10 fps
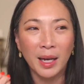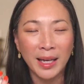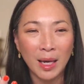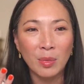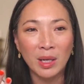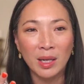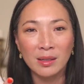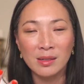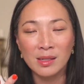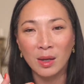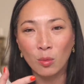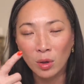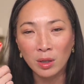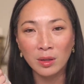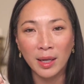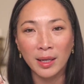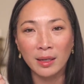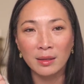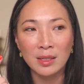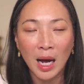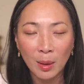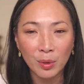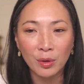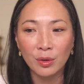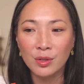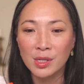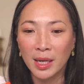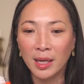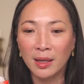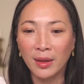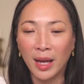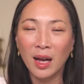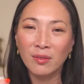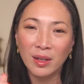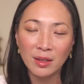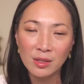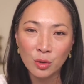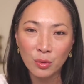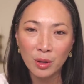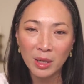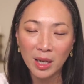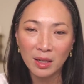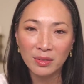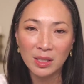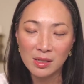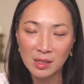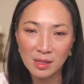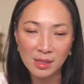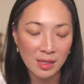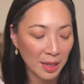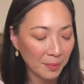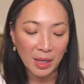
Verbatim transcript: again, because they work like toppers and they have like this creamy kind of consistency,